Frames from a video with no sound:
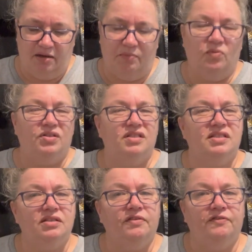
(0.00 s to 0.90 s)
which is
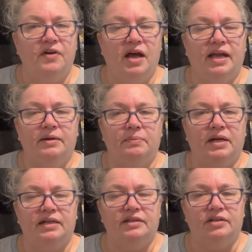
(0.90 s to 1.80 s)
still fine, but
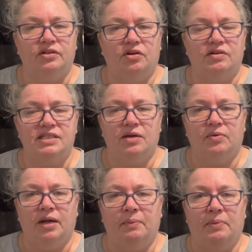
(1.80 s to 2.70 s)
I didn't notice that
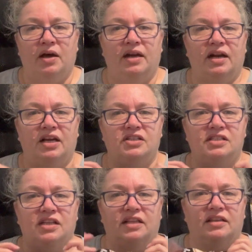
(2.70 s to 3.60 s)
when I bought it. I
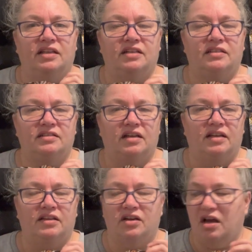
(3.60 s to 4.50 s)
just thought that
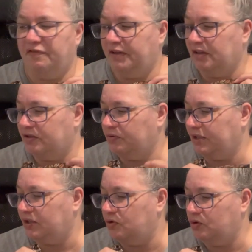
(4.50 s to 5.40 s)
the coffee looked
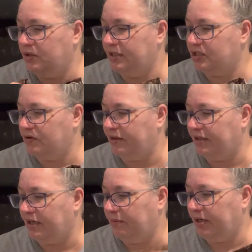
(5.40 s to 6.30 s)
really cool, and so I
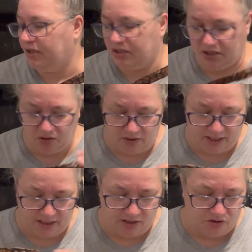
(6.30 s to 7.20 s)
thought I would actually go
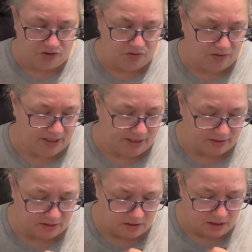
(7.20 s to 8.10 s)
ahead and do that.